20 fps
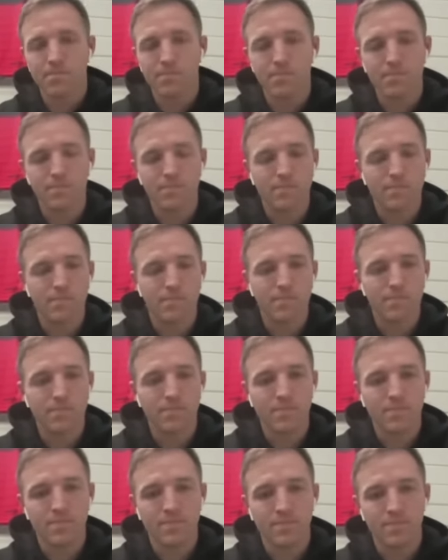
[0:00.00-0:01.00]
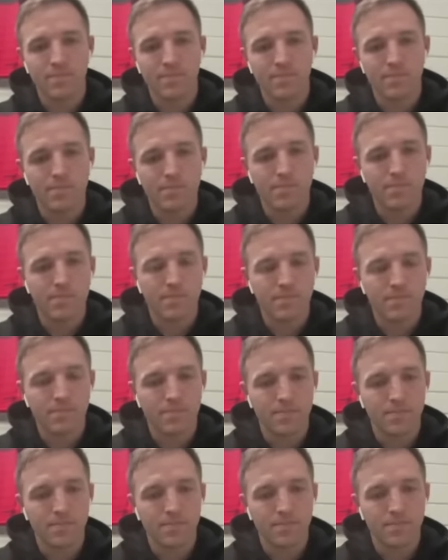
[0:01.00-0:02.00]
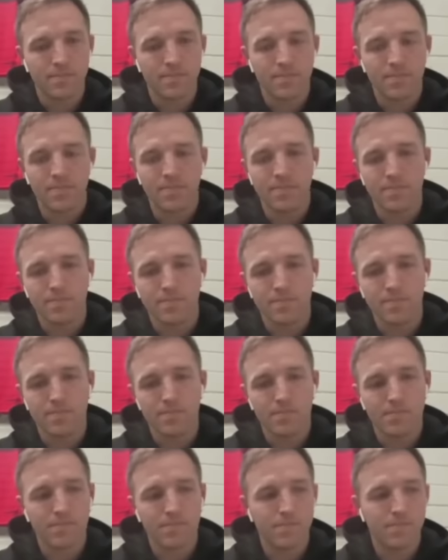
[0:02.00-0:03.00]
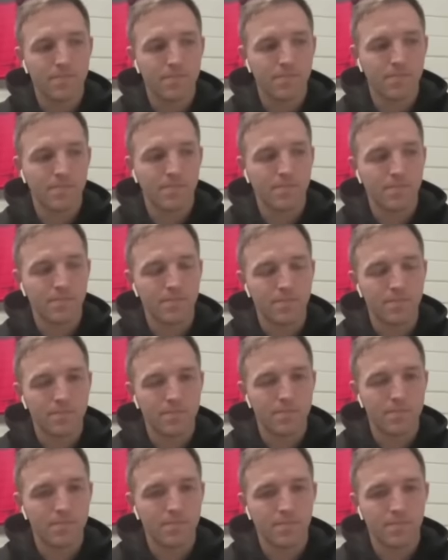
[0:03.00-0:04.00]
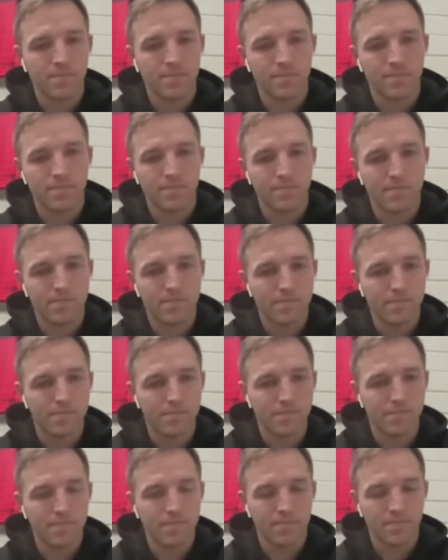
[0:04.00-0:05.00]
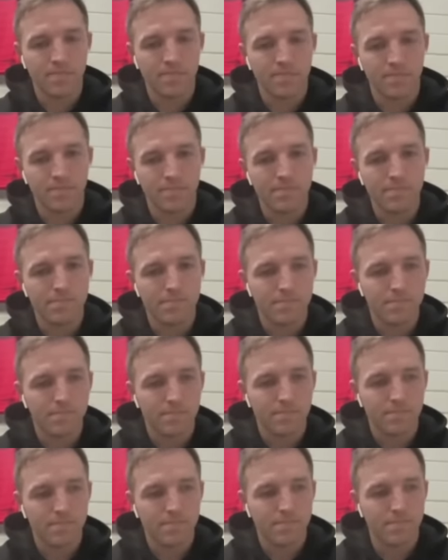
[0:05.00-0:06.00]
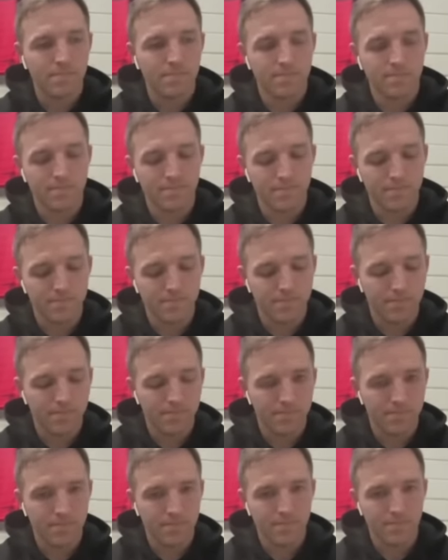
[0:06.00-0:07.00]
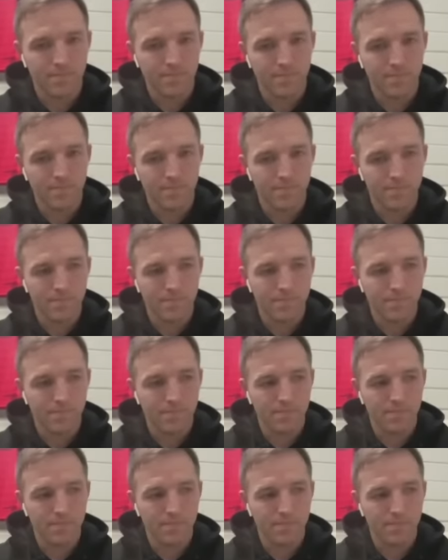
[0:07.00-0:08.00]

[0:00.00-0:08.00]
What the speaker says: No words are spoken by the person on screen.